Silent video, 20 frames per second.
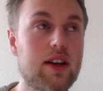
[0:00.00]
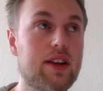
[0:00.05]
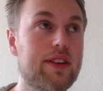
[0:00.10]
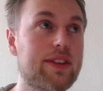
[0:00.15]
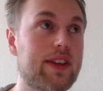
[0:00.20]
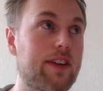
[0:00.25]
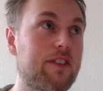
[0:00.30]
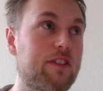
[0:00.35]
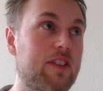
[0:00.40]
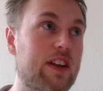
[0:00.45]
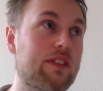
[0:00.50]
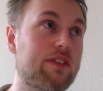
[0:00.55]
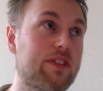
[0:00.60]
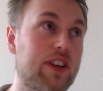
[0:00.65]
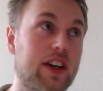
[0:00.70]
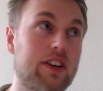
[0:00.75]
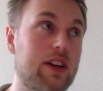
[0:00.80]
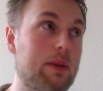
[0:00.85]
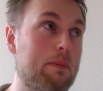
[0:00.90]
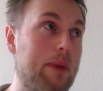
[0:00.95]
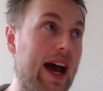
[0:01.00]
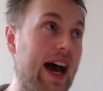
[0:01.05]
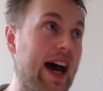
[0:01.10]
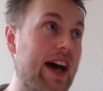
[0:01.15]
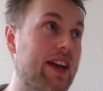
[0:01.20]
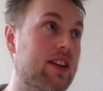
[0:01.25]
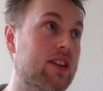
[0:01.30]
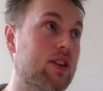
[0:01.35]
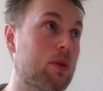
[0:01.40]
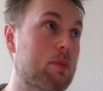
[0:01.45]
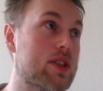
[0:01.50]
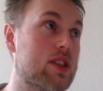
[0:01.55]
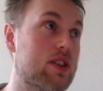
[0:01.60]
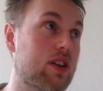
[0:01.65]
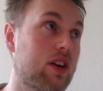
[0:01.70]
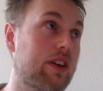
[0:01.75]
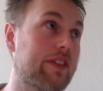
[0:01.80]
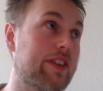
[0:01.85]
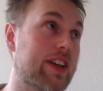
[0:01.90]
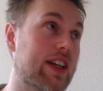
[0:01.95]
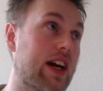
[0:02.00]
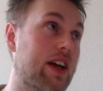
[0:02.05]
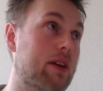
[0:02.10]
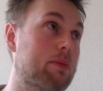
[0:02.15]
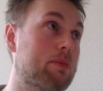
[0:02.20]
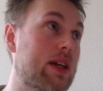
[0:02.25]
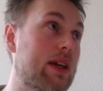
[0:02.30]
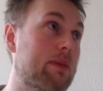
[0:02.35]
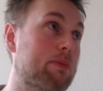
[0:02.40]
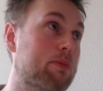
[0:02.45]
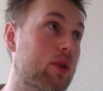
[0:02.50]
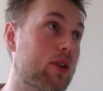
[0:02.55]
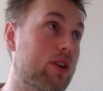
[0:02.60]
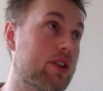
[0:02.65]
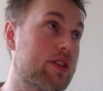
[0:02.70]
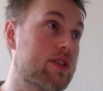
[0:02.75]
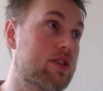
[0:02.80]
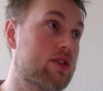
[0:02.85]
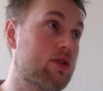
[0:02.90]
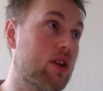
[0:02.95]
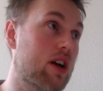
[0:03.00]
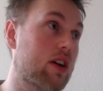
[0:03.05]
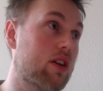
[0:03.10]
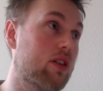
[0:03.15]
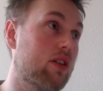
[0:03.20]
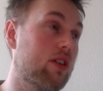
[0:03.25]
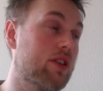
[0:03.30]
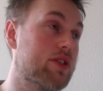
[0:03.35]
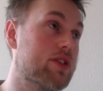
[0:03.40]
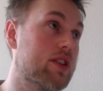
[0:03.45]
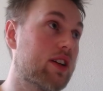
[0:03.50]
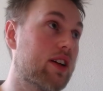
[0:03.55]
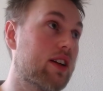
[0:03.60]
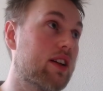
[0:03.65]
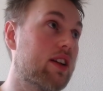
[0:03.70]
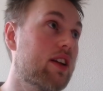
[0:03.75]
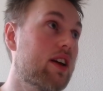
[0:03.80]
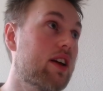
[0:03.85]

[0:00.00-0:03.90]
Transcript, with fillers: They feel very bad in observing other people's struggles and